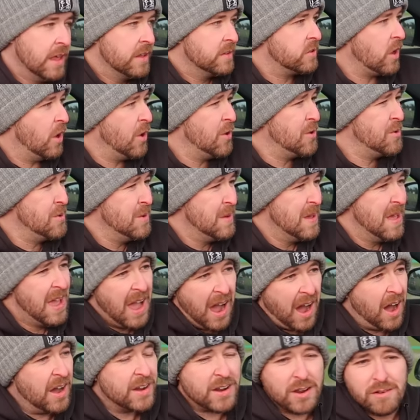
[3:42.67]
So
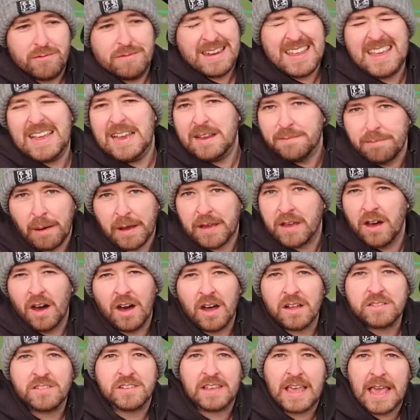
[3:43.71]
I don't need my
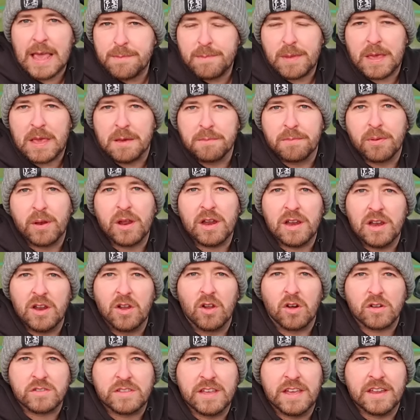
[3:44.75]
car to keep me completely
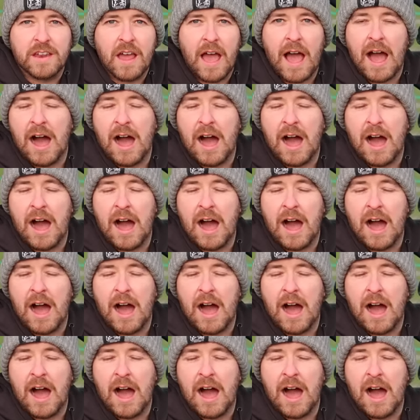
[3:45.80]
locked in